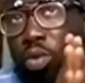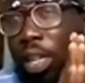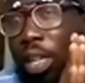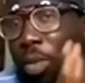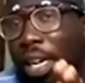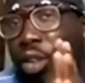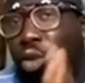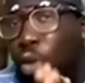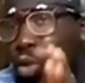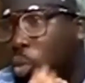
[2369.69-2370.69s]
someone that
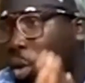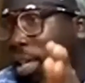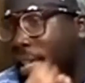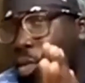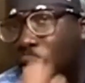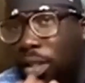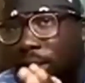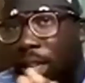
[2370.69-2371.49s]
knows what they want,